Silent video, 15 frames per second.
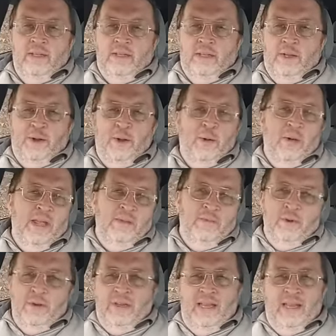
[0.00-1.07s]
you know,
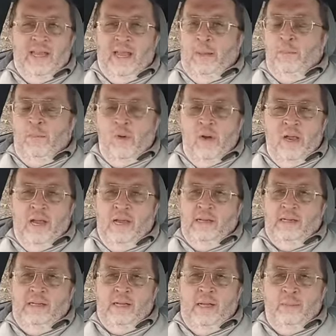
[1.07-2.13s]
every day I'm
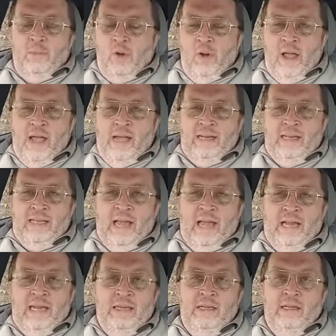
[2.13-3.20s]
praying and I'm crying, and
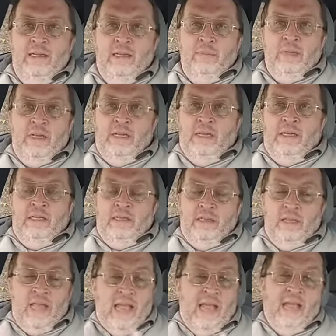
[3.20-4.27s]
I ended up getting
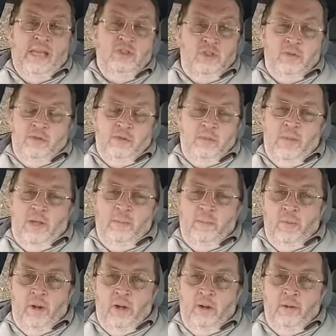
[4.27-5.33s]
the answer to my
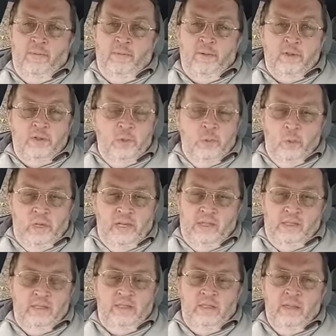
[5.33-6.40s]
prayer for 2
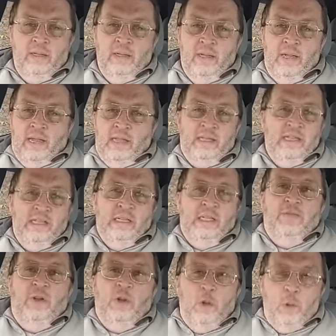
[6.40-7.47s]
weeks and didn't
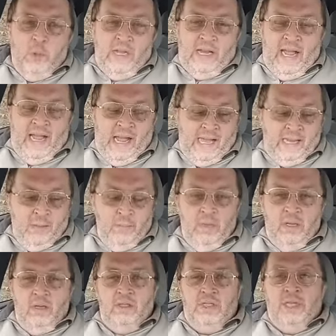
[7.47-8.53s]
even know that I had it,
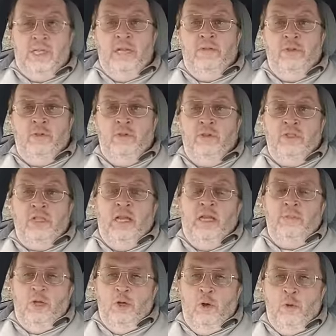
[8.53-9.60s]
because I never took
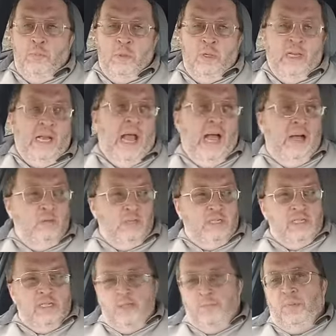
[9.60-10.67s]
time to open it. I
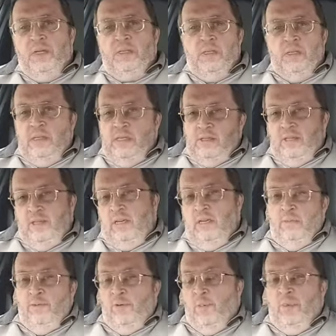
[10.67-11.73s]
was expecting it to
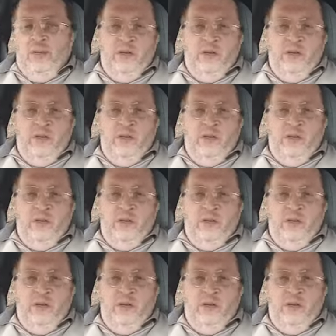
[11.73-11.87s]
come from